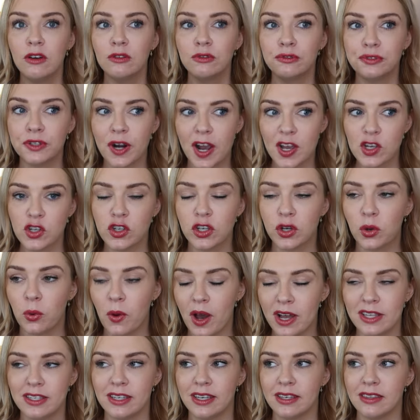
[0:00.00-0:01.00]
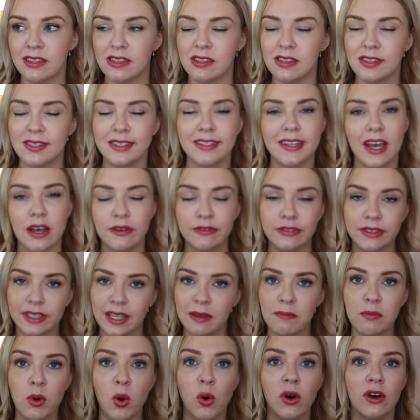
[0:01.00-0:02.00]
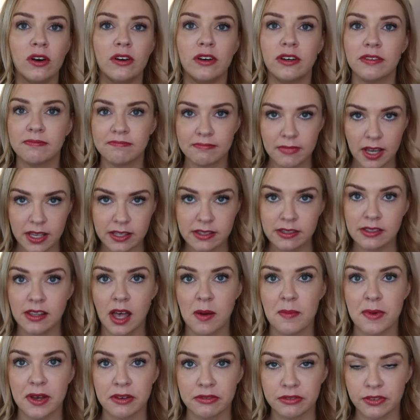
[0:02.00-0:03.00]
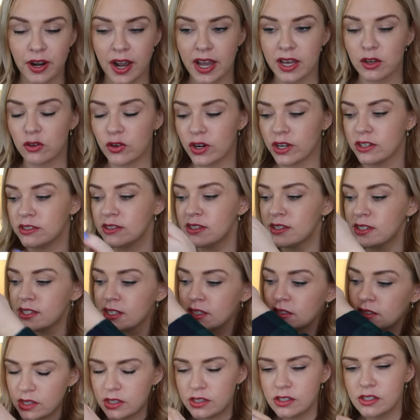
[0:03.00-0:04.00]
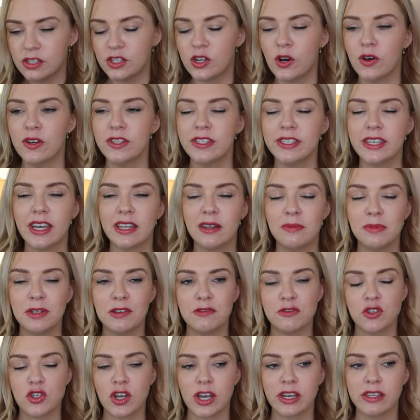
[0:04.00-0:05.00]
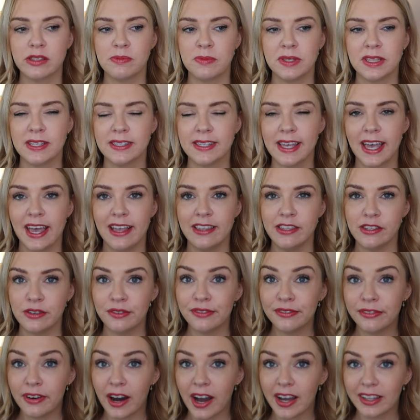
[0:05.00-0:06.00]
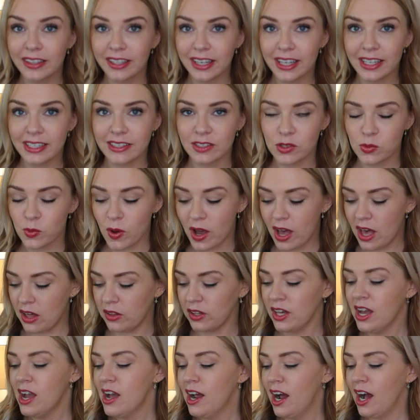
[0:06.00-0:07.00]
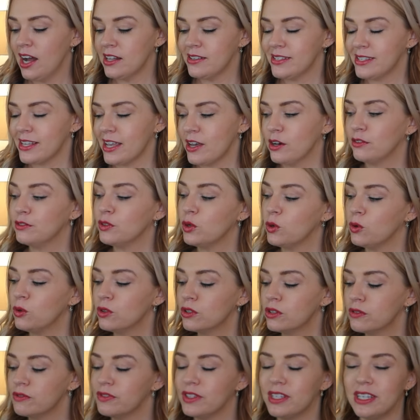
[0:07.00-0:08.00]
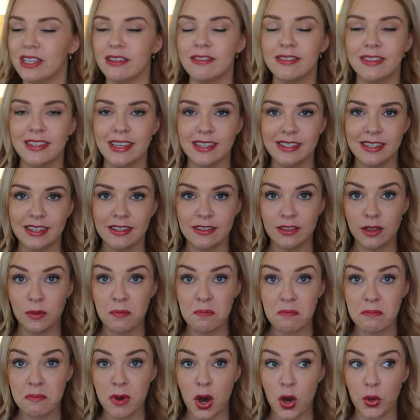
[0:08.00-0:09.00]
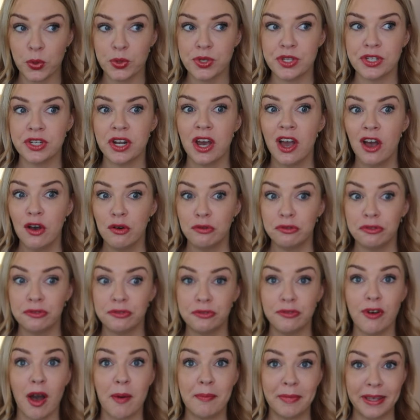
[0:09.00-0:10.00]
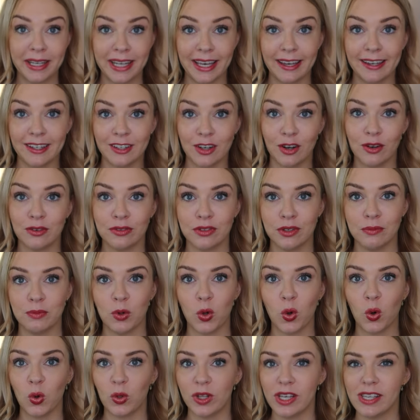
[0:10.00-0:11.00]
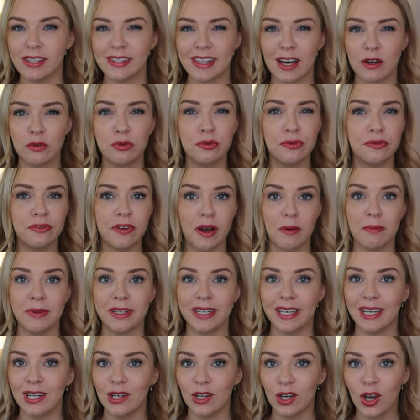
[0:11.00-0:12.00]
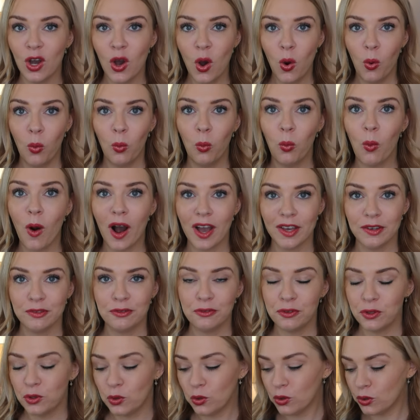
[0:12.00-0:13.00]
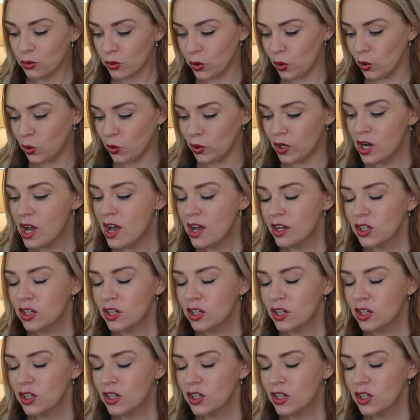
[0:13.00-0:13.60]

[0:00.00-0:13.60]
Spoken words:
fresh, aquatic. This is definitely more a summer fragrance. Starting to get a bit of jasmine. There's a hint of violet in as well. I'd say of all of these, this is the most feminine of them all. It's that feminine white floral.